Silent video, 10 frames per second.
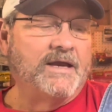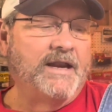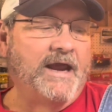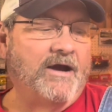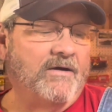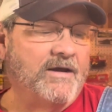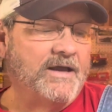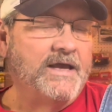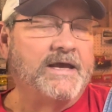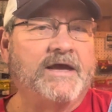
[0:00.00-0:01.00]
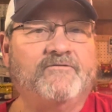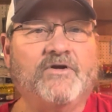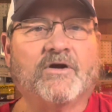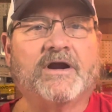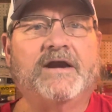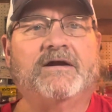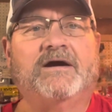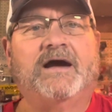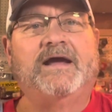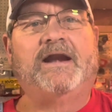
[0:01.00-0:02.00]
Now, if you're in
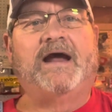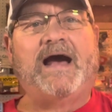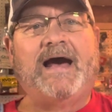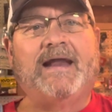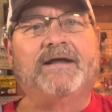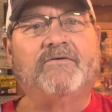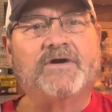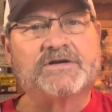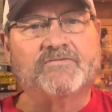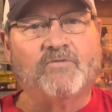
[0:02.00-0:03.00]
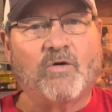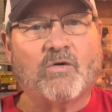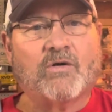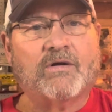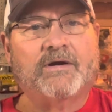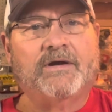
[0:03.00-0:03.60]
a highland reservoir,